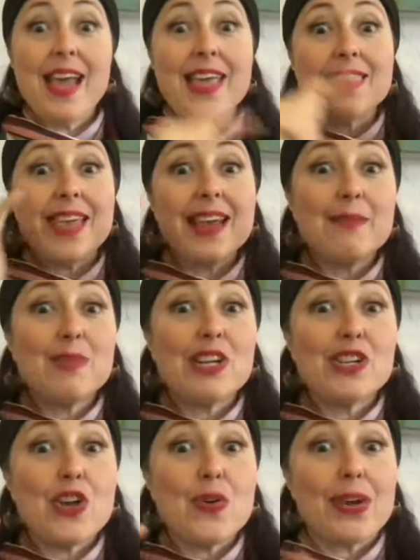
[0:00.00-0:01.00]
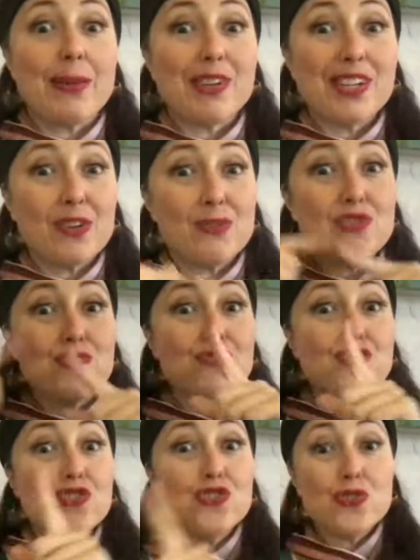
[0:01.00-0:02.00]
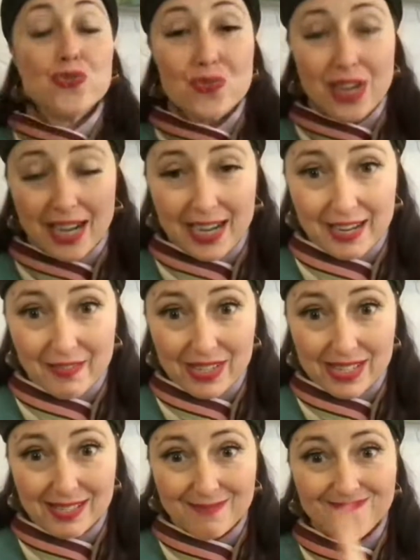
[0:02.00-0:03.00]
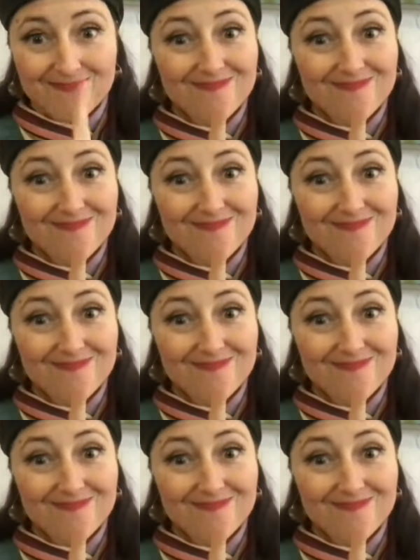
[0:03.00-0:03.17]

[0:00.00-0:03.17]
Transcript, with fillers: and then I'm going to go and I'm going to go do two lives